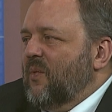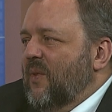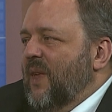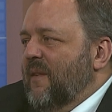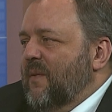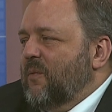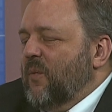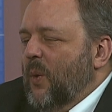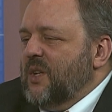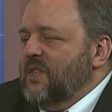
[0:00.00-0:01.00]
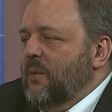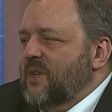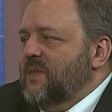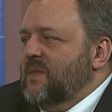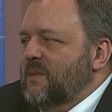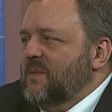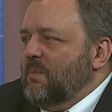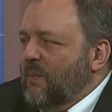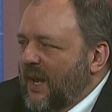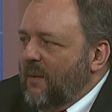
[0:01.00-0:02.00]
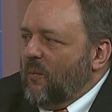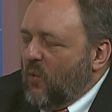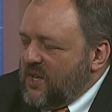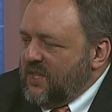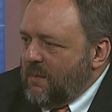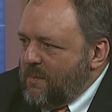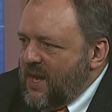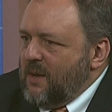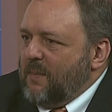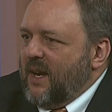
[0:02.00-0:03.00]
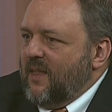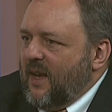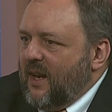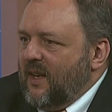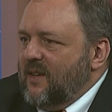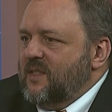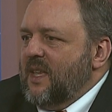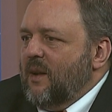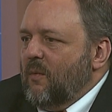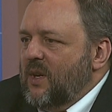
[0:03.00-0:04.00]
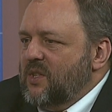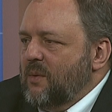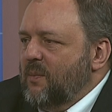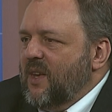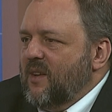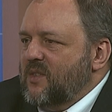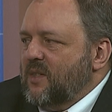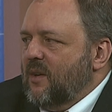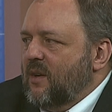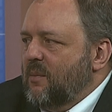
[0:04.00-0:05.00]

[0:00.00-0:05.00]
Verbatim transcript: that what she was, what she meant by that is that we should be concerned